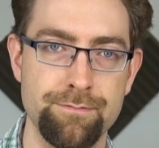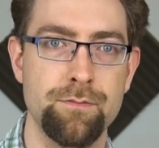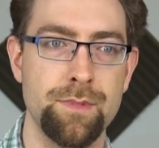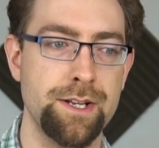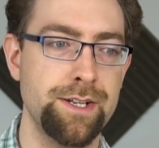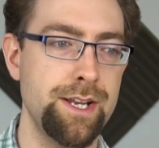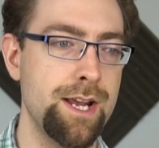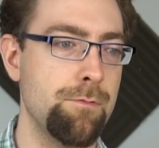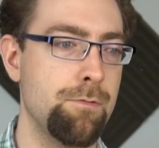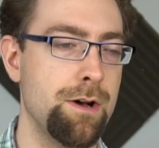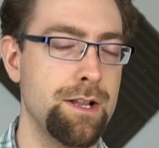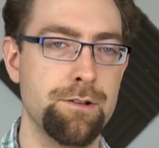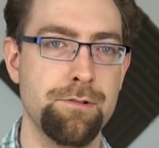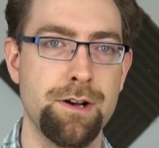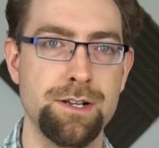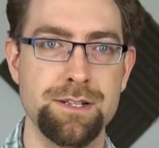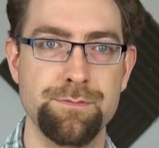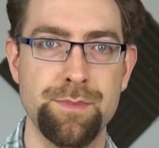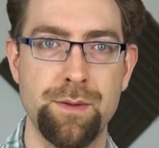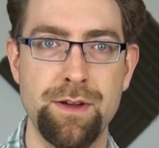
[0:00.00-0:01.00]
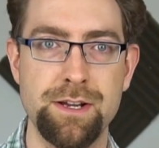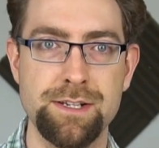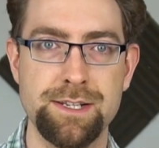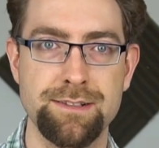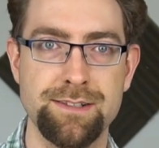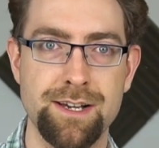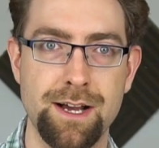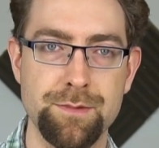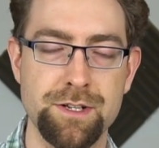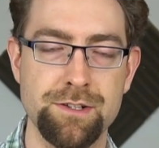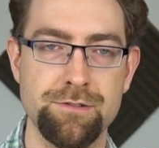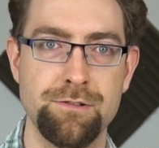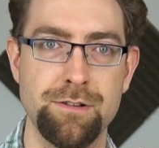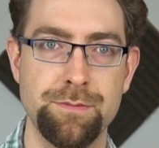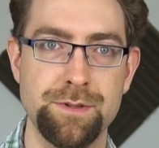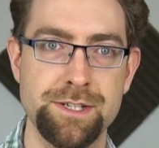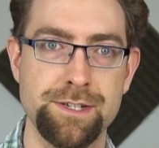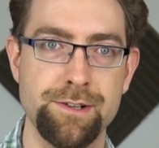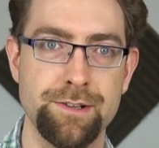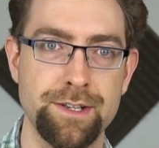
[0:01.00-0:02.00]
And yeah, while there are some amazing type
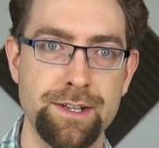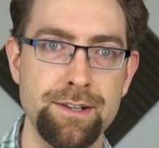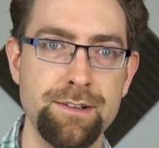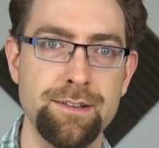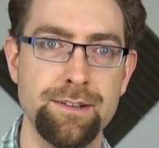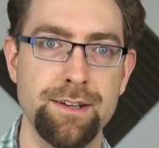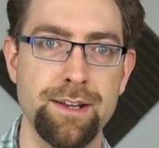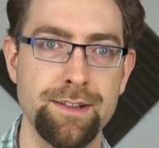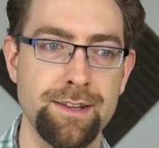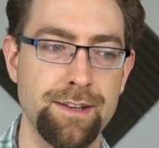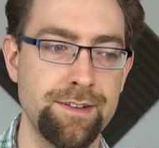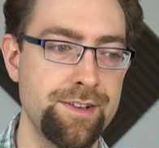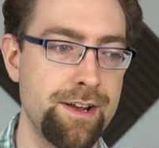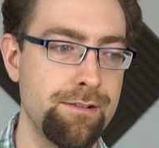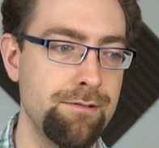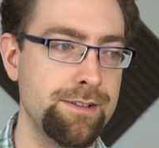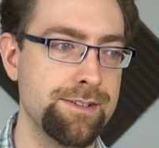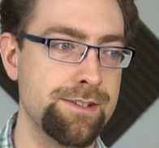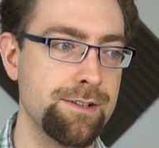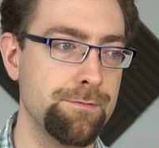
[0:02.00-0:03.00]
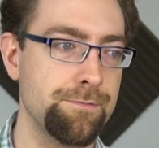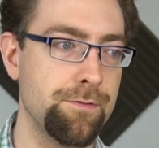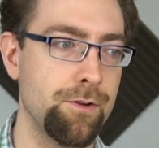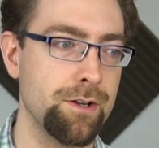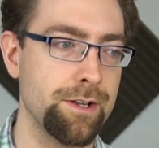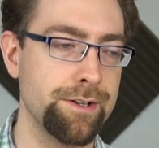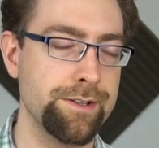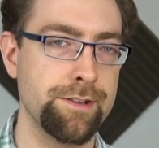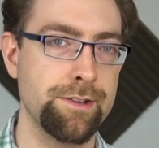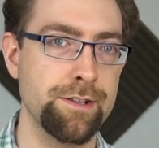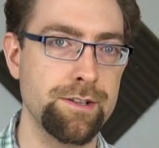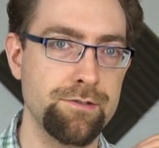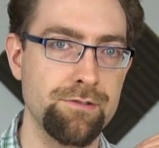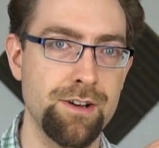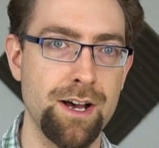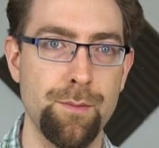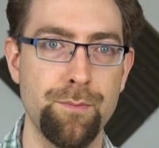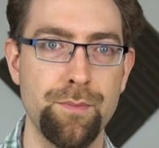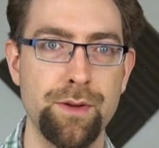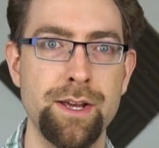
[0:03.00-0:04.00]
descriptions on the internet, they generally still fall into the
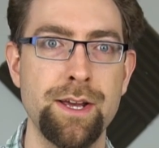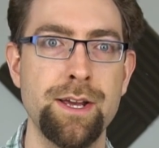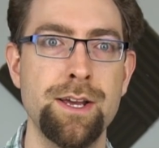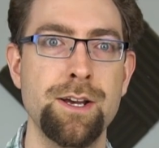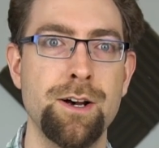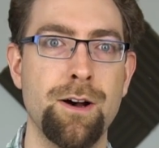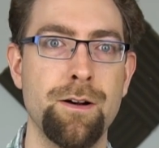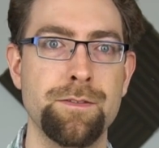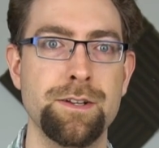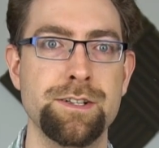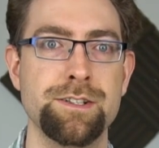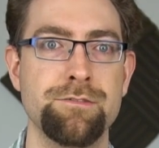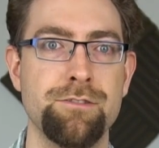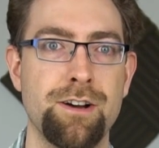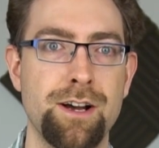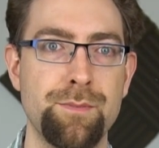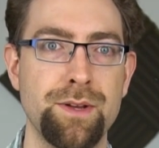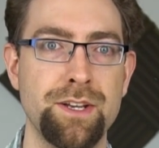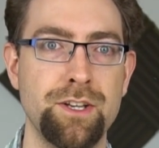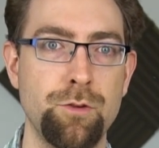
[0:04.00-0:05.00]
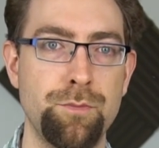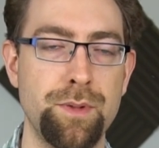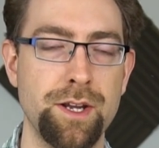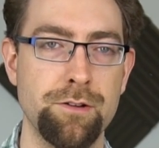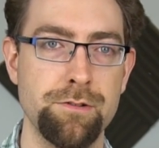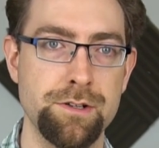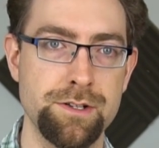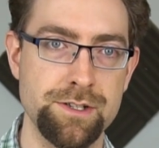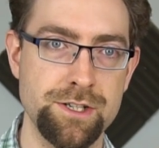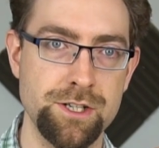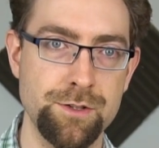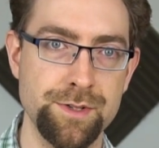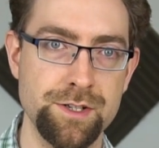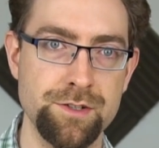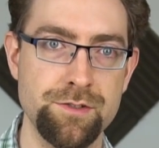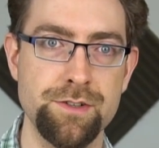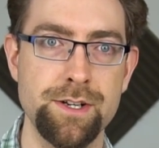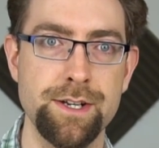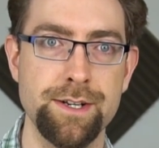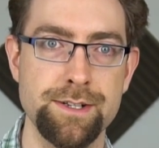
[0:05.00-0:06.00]
trap of describing ubiquitous human
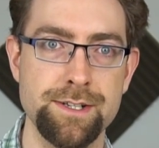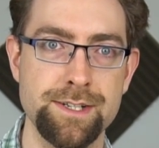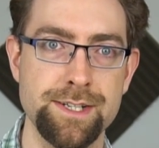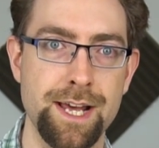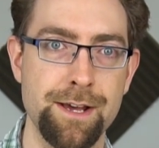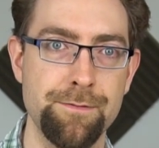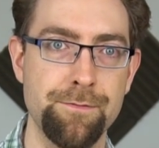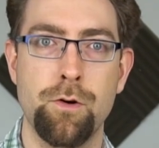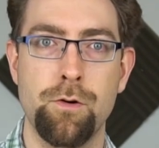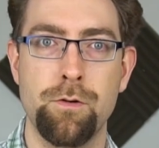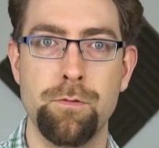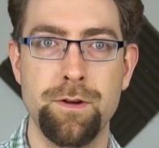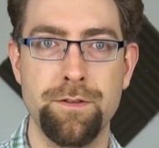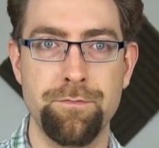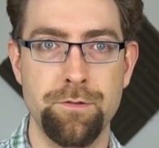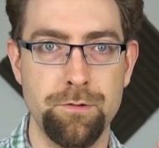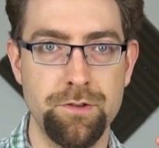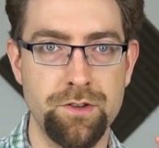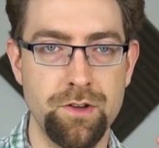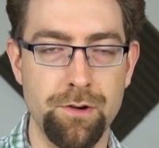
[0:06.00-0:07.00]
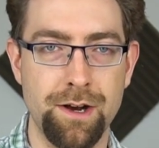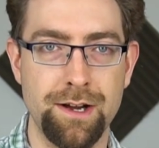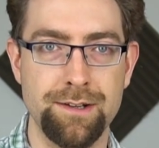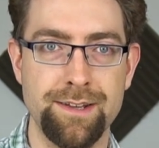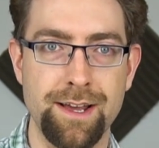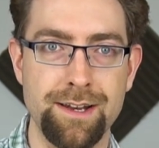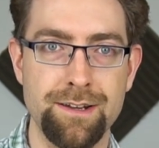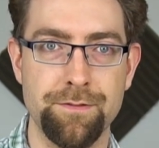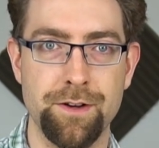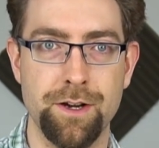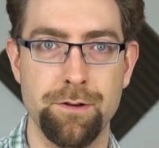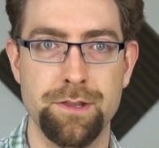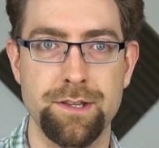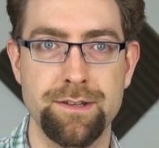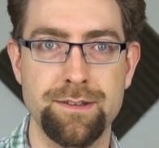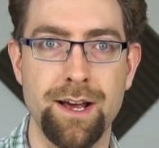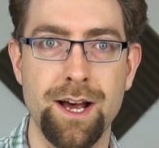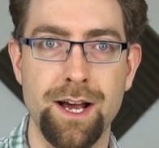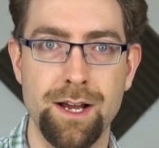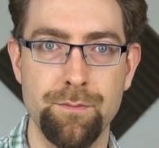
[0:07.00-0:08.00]
traits. Therefore, if you do identify with a
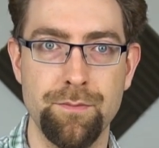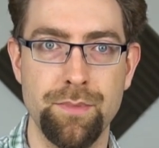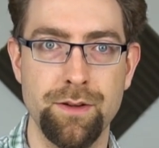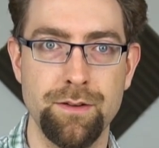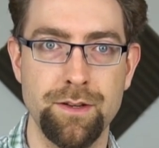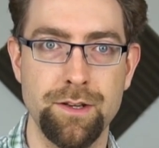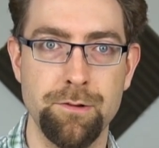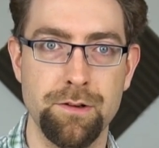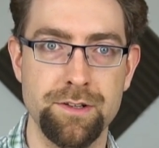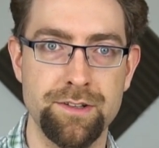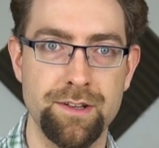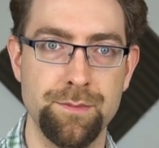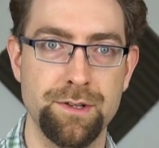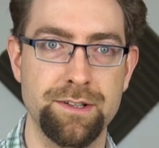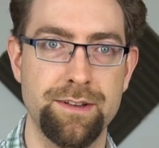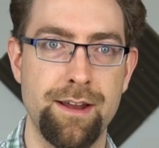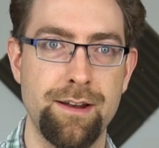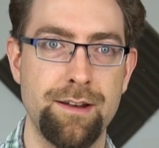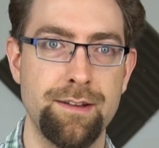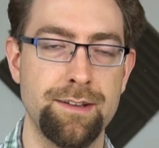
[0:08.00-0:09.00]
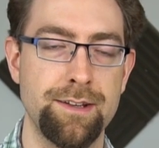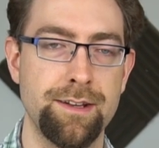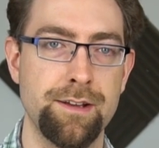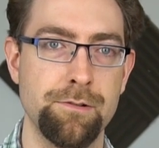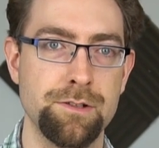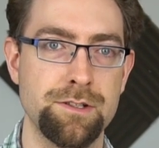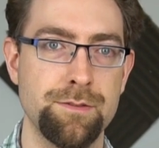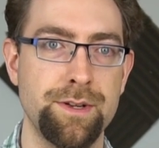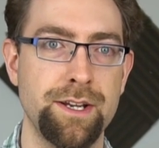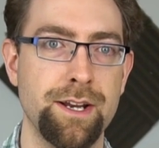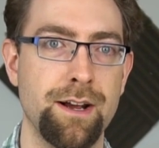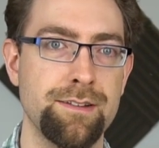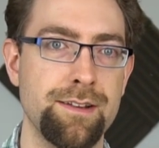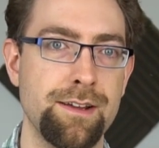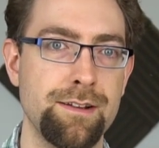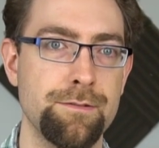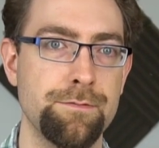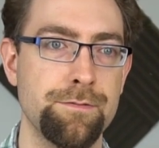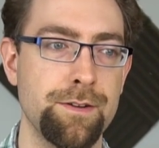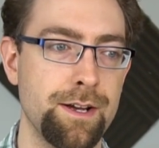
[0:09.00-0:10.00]
type, you are simultaneously going to be
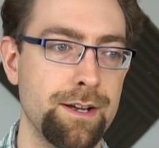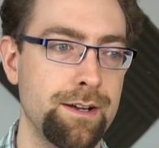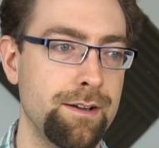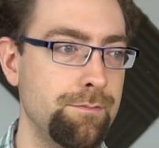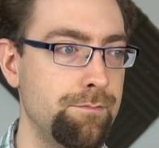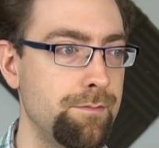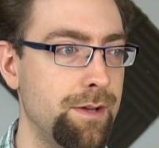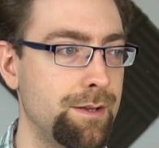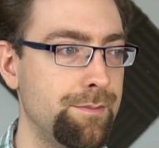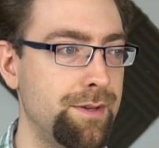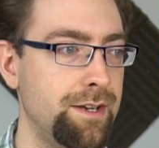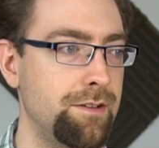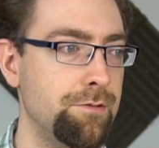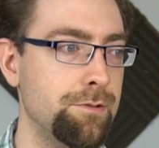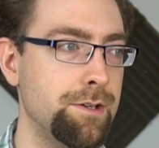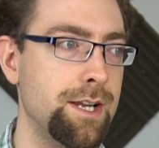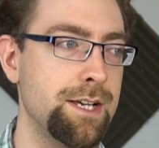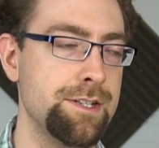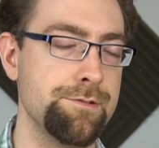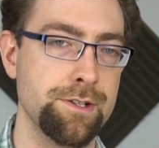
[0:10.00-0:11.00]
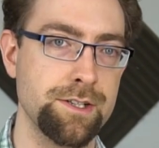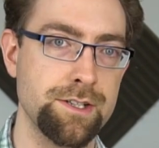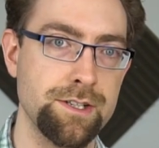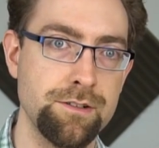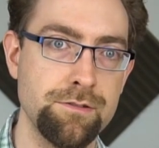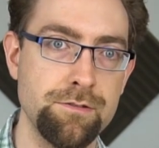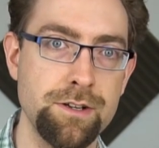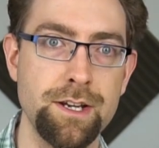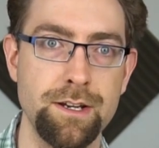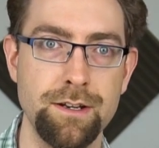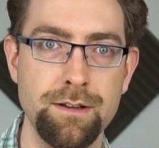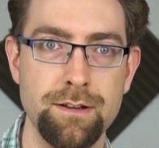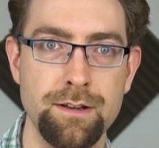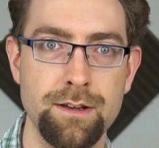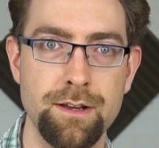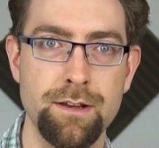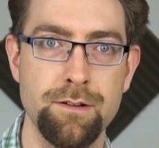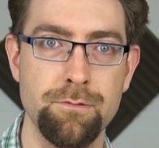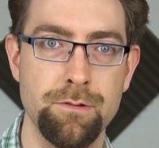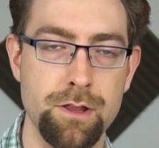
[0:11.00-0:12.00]
identifying, albeit to a lesser degree,
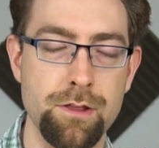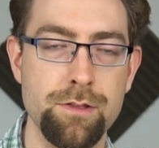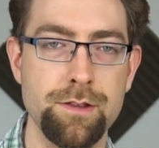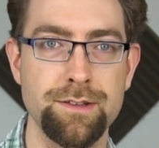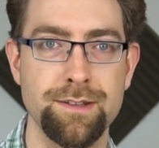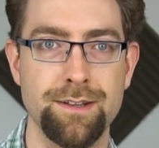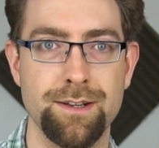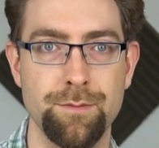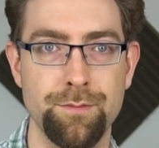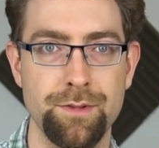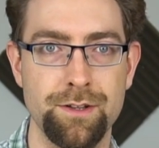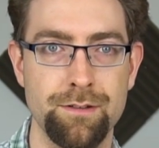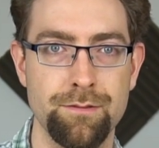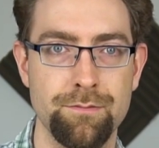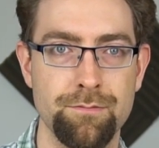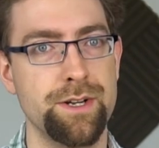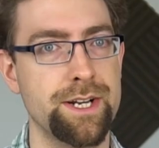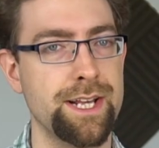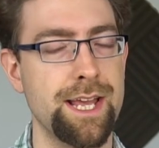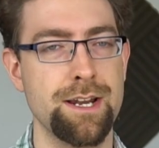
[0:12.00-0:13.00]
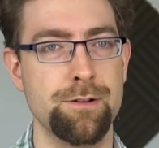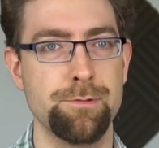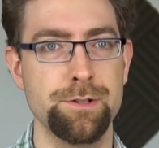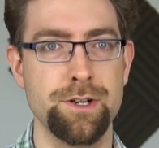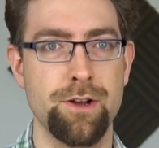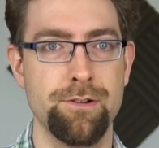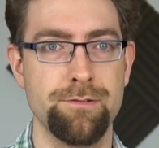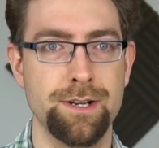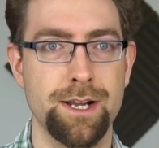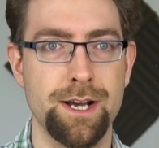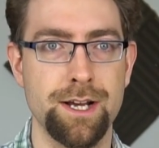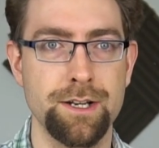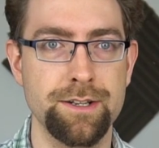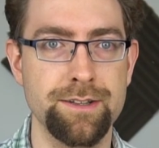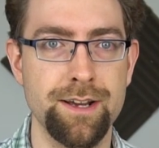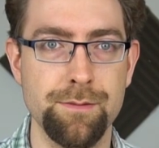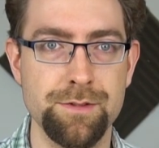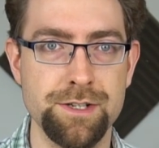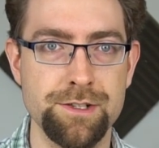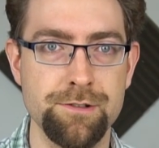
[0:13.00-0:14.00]
with other types. But again, I would not rely on
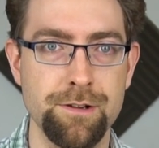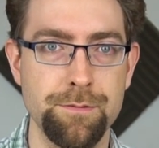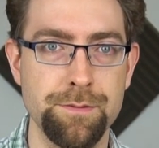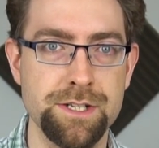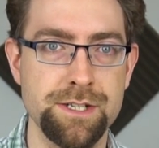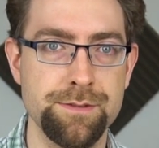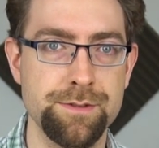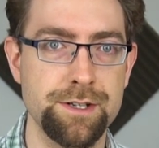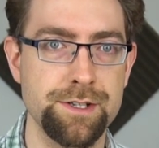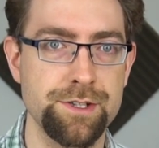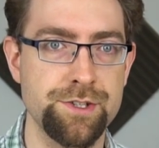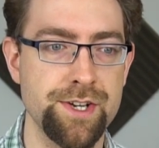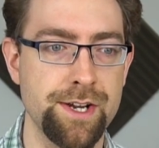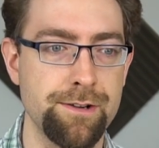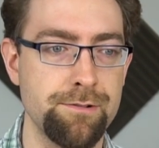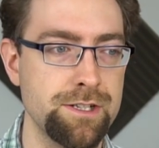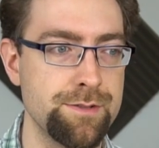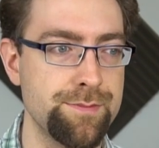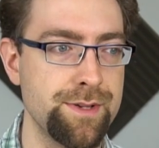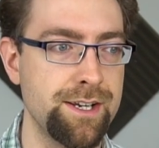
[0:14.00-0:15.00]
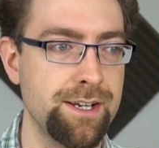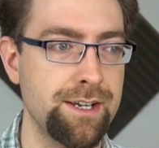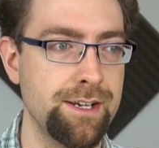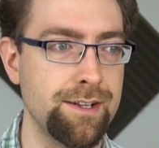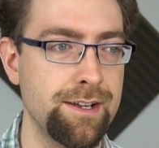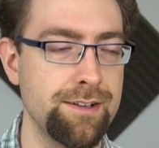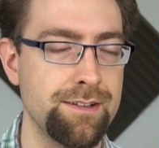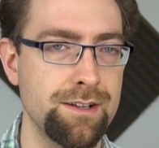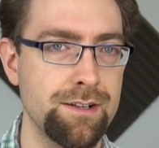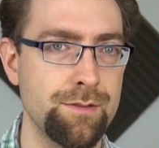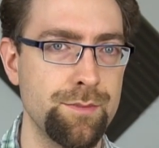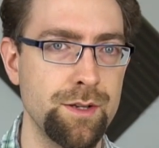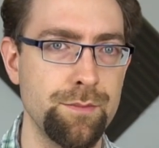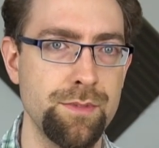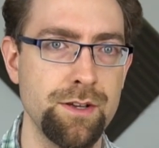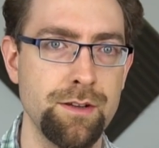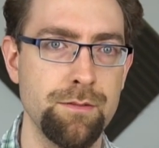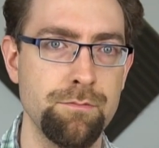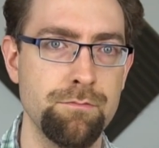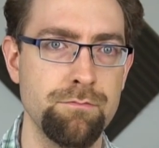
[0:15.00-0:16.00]
type descriptions because generally speaking, they tend to be a
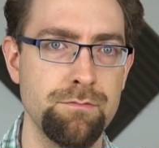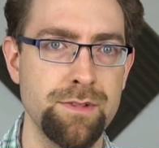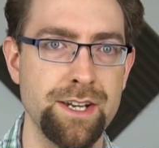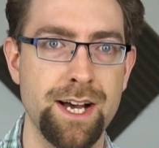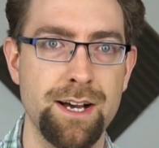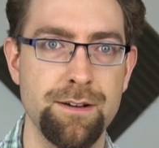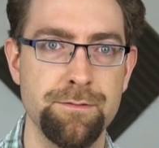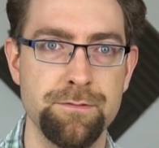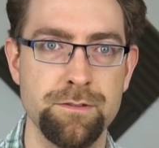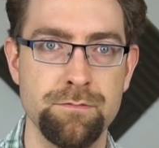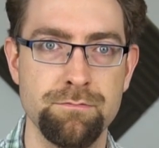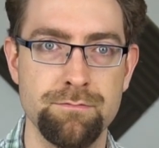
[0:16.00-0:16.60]
bit naff.